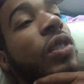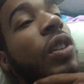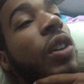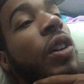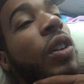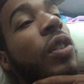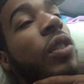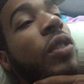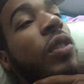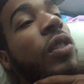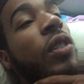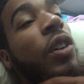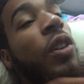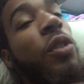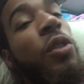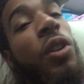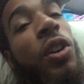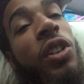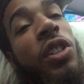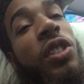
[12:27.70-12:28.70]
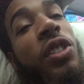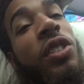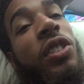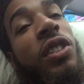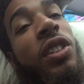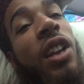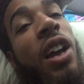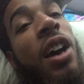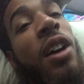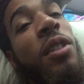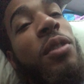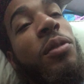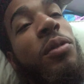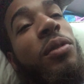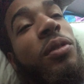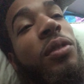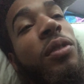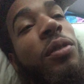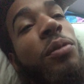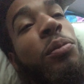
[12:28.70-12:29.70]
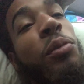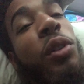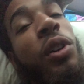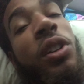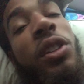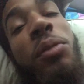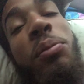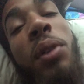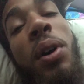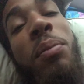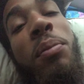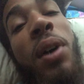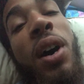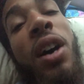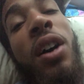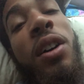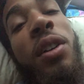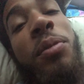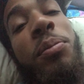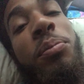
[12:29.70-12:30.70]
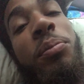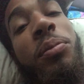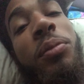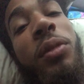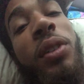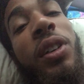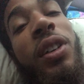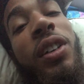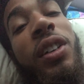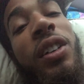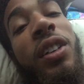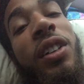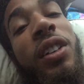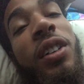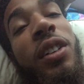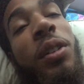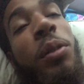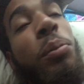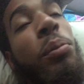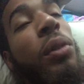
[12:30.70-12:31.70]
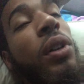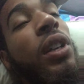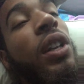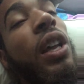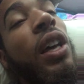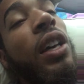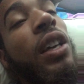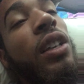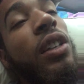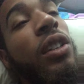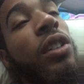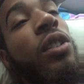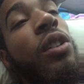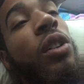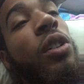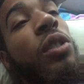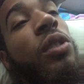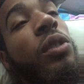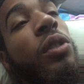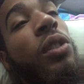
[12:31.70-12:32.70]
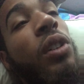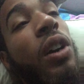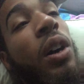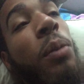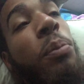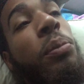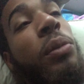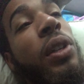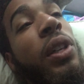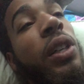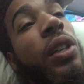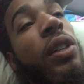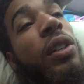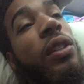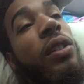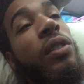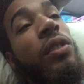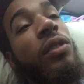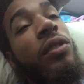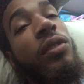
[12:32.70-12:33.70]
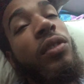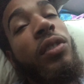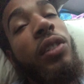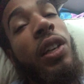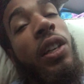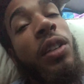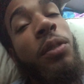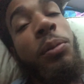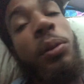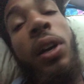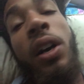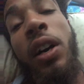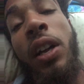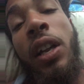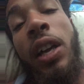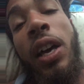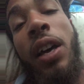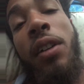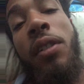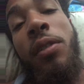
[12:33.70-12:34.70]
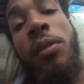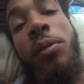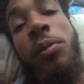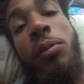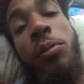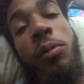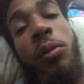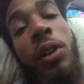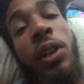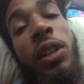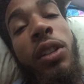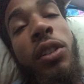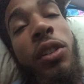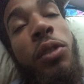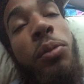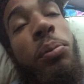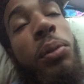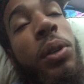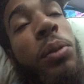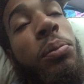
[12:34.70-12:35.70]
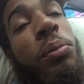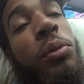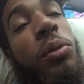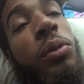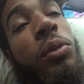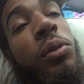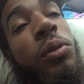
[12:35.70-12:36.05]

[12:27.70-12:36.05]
of course, not more than my mom, but like, you know, up there. And we all have one of those people,